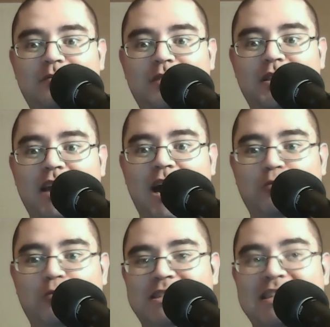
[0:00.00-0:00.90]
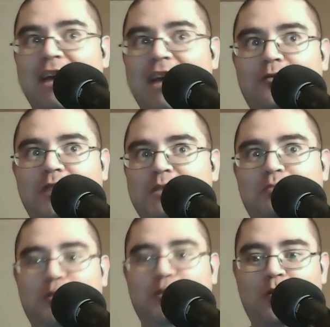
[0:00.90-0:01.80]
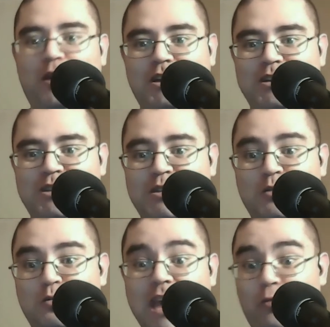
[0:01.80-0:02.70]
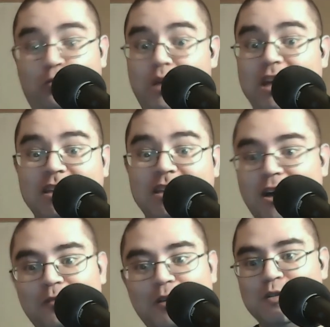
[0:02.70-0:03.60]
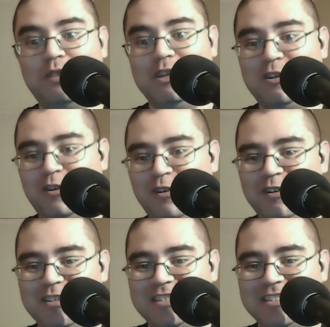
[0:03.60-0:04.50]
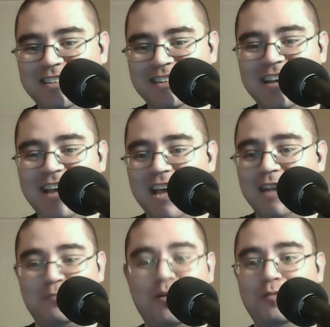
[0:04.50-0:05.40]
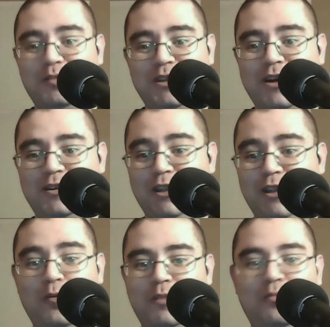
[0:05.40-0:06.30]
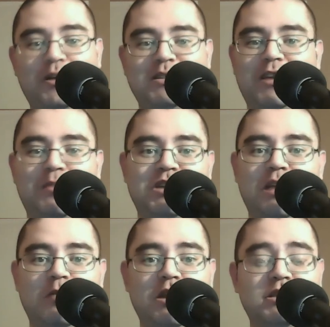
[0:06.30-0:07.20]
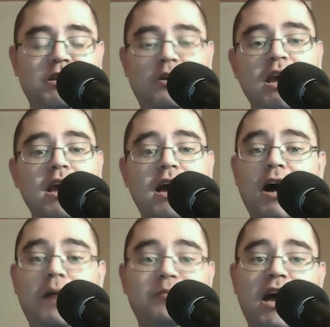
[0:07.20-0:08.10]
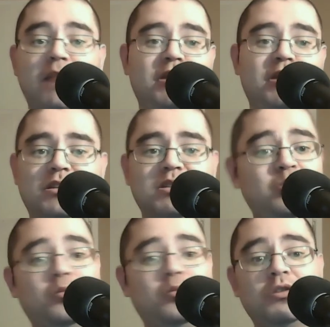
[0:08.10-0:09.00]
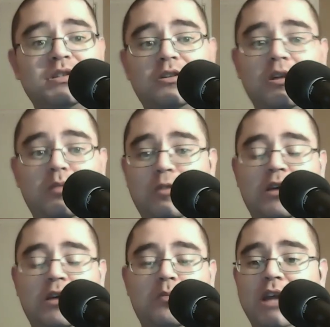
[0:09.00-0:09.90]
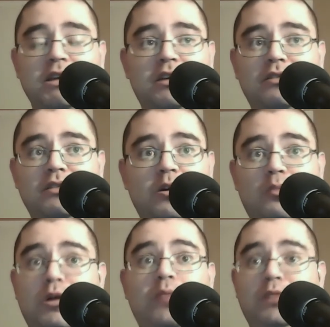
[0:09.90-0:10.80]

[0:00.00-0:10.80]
I wouldn't sacrifice picture quality just to get rid of those features. and it's probably not going to lower the price all that much anyway. So, yeah, I mean, Consumer Reports, they're going to be recommending, probably